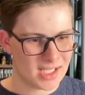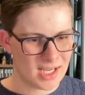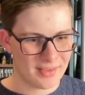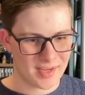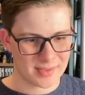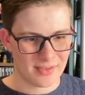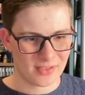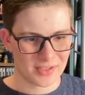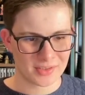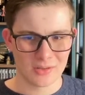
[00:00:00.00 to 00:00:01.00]
I think it's a bit of
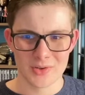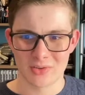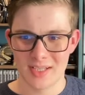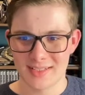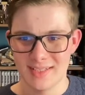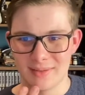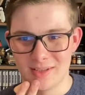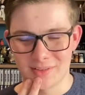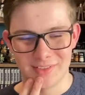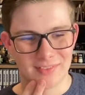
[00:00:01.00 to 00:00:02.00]
a lost cause, really, isn't it? We're
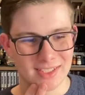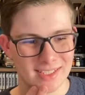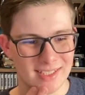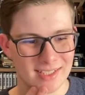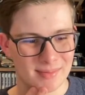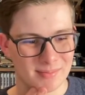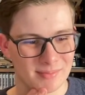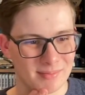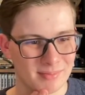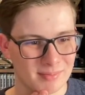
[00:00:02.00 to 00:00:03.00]
not going to find
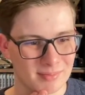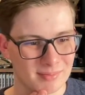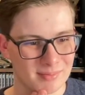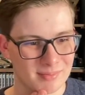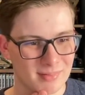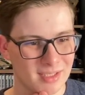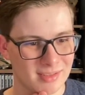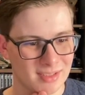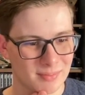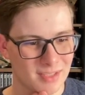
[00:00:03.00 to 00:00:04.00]

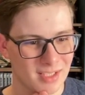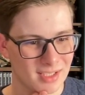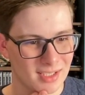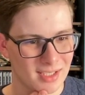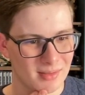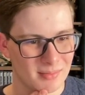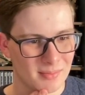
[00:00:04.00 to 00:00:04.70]
anything particularly.